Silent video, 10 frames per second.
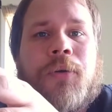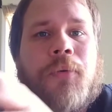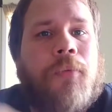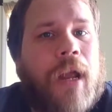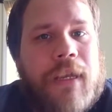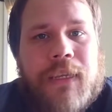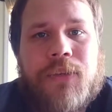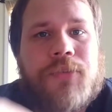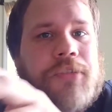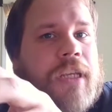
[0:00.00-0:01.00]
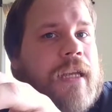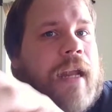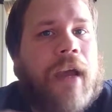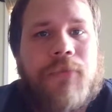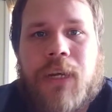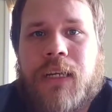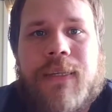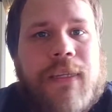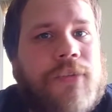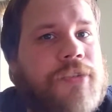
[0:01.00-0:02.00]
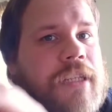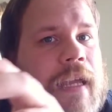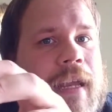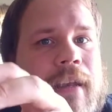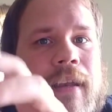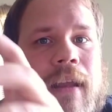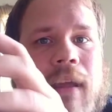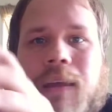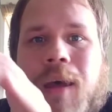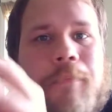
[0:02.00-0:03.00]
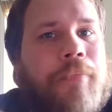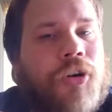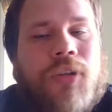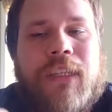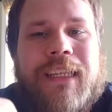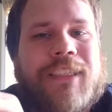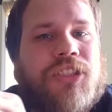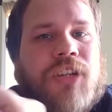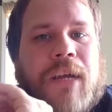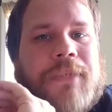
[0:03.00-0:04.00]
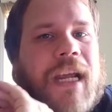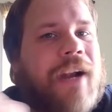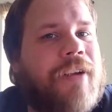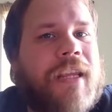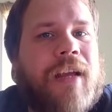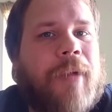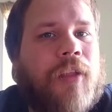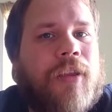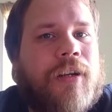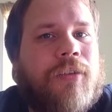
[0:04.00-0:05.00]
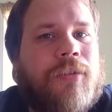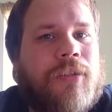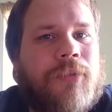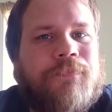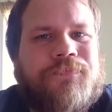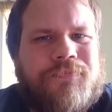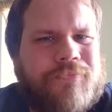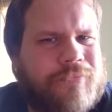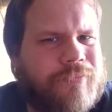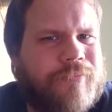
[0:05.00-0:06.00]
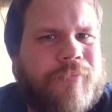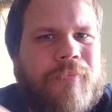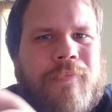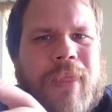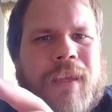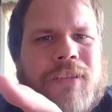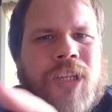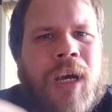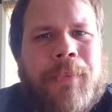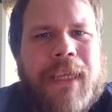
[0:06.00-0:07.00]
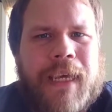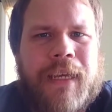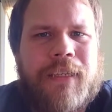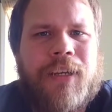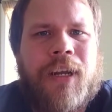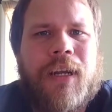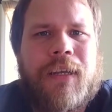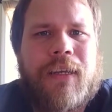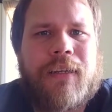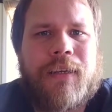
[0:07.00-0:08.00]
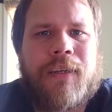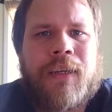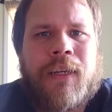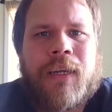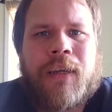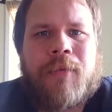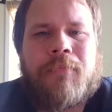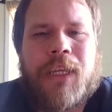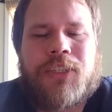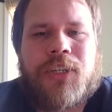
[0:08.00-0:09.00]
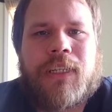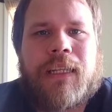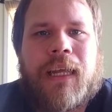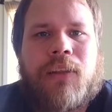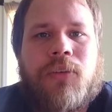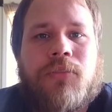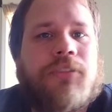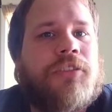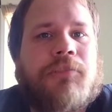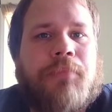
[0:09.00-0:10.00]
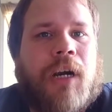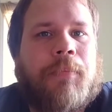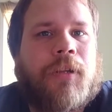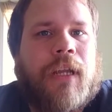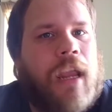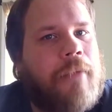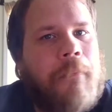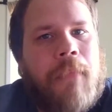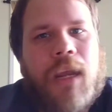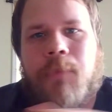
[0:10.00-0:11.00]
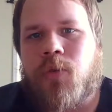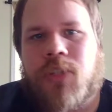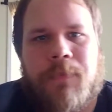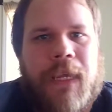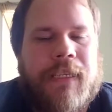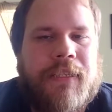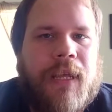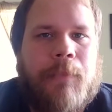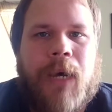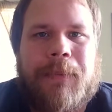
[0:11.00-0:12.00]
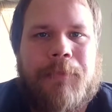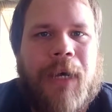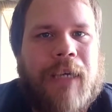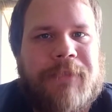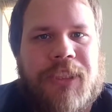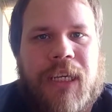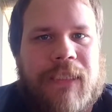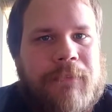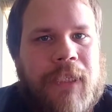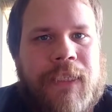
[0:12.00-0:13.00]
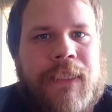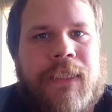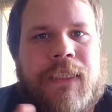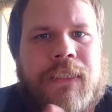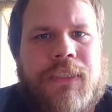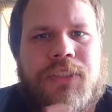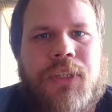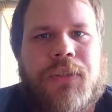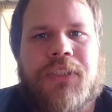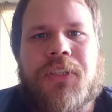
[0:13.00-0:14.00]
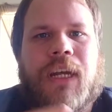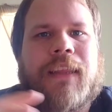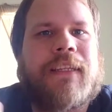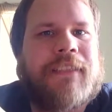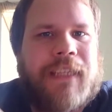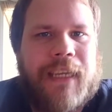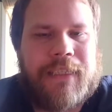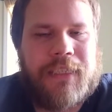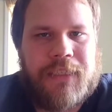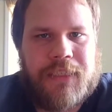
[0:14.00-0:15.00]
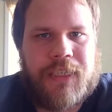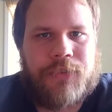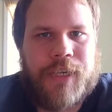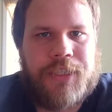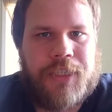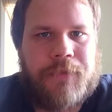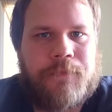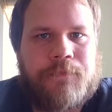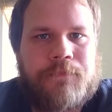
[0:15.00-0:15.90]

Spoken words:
when to use it, how not to use it, a booklet that describes everything about their logo. On top of that, you're going to need to make sure that that logo is used properly in many more spaces than a mom and pop shop. So there's a lot of things to take into consideration.